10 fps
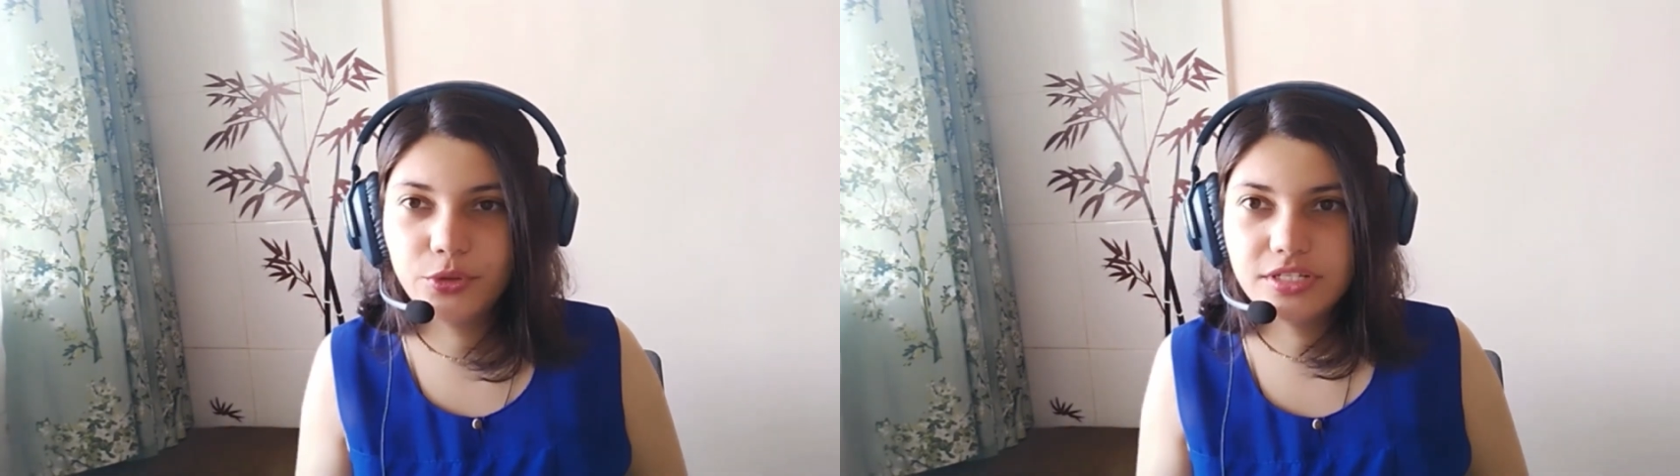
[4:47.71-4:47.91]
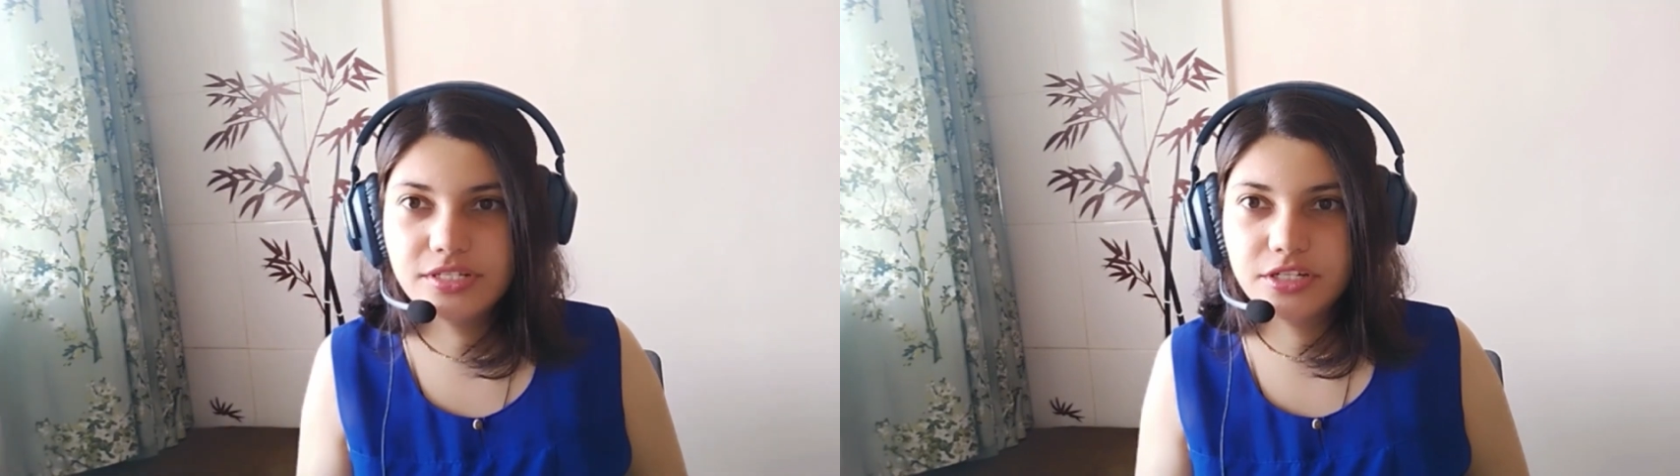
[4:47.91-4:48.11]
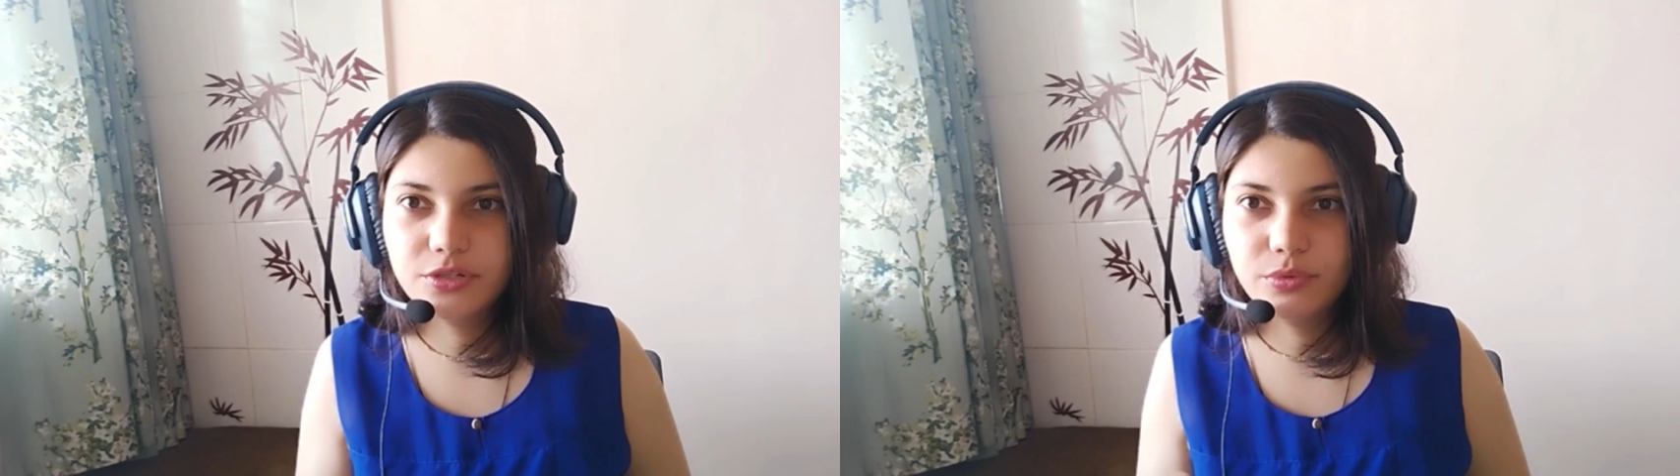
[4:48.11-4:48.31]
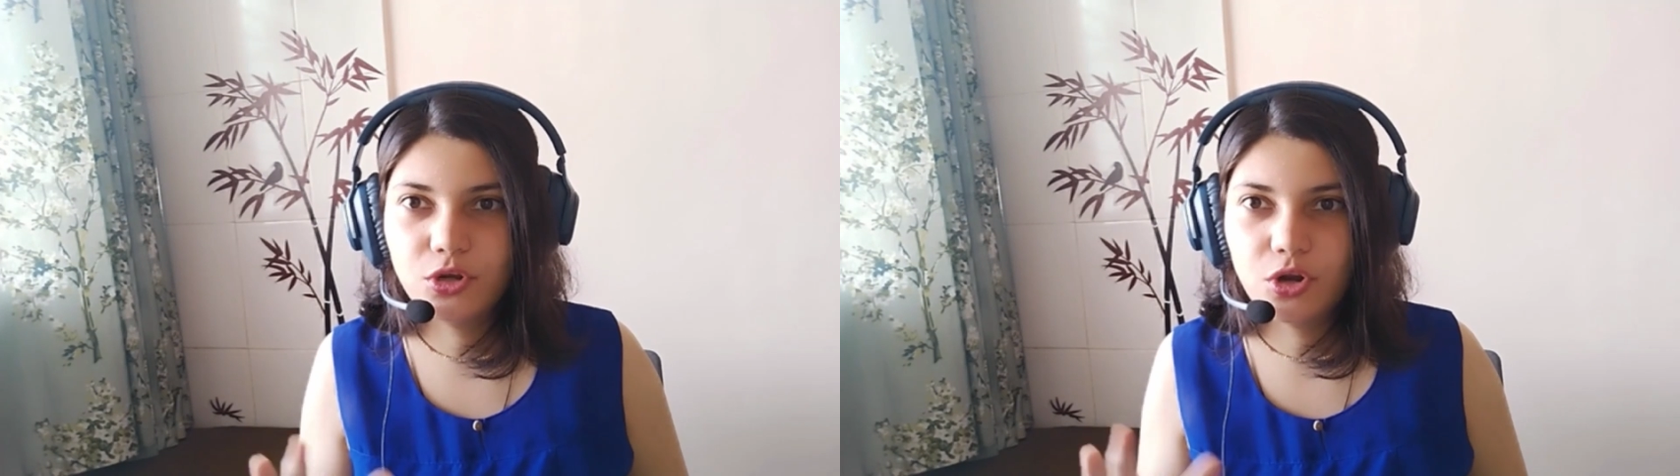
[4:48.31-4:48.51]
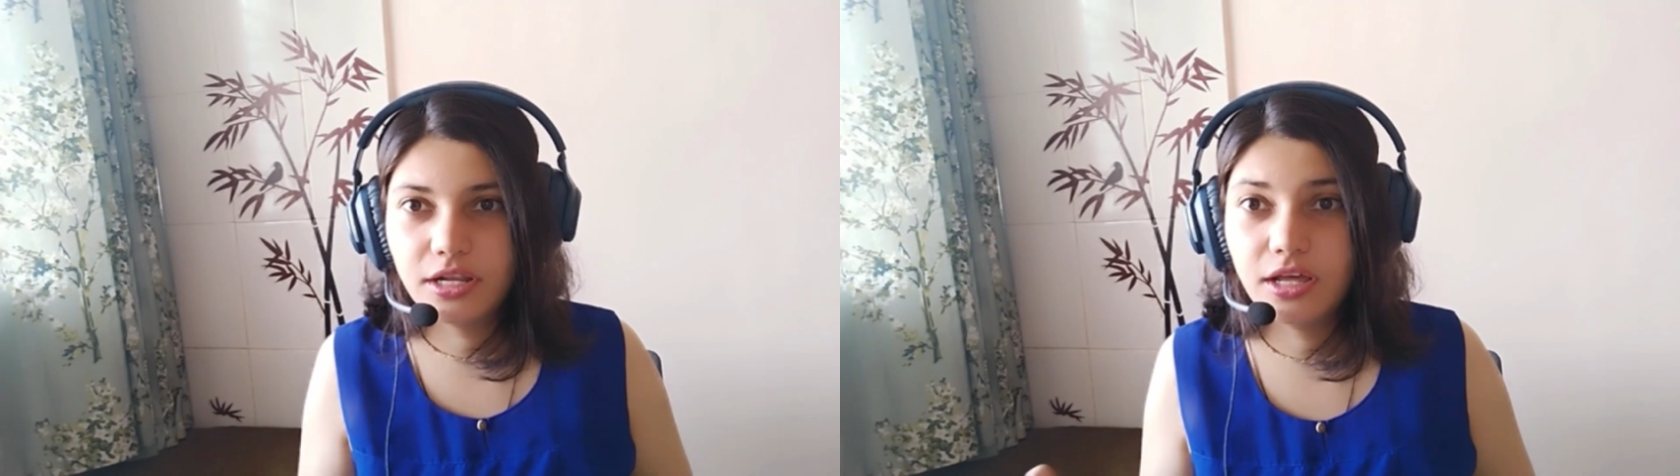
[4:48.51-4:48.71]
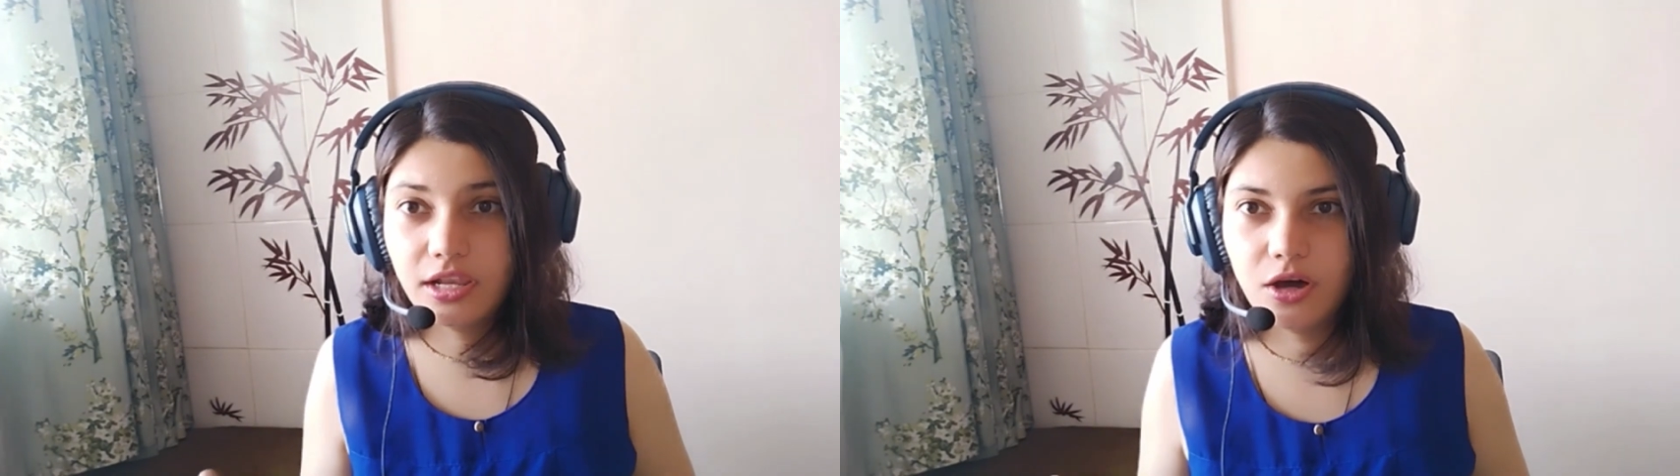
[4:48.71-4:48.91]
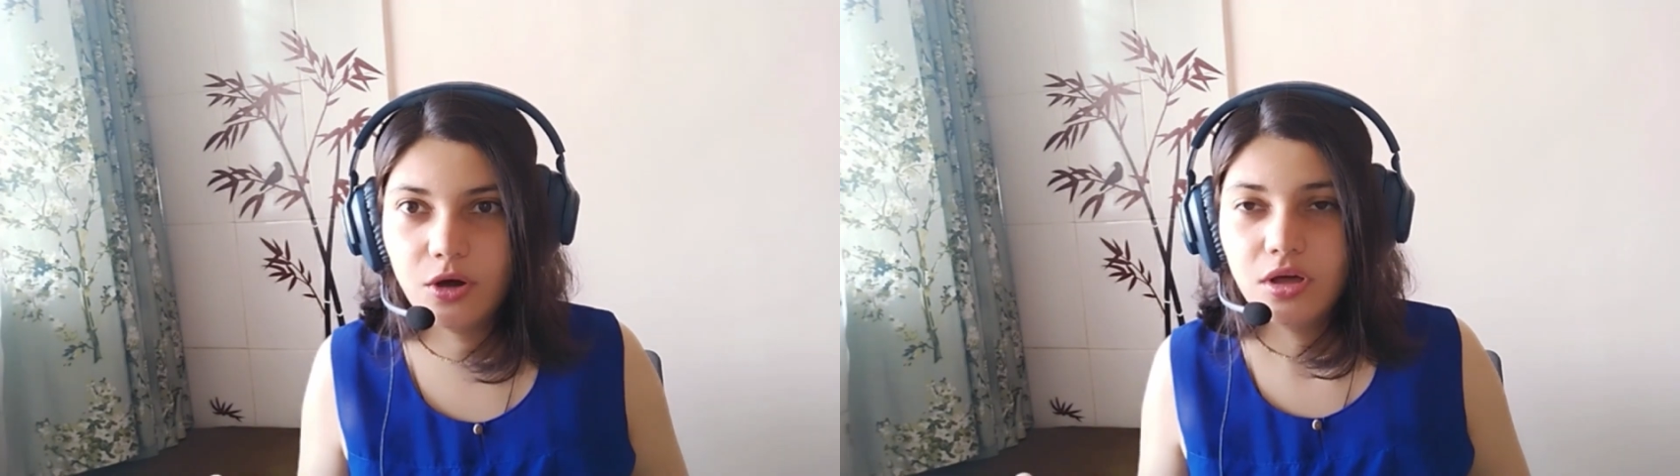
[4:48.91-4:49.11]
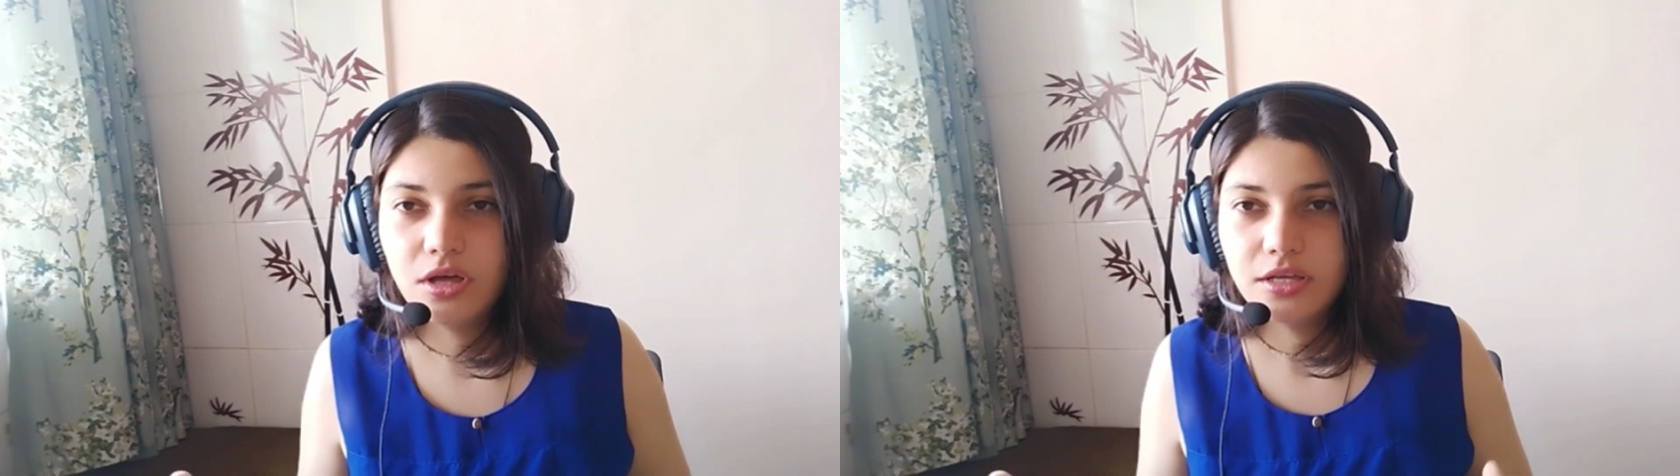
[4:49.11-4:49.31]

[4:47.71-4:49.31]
is it will not allow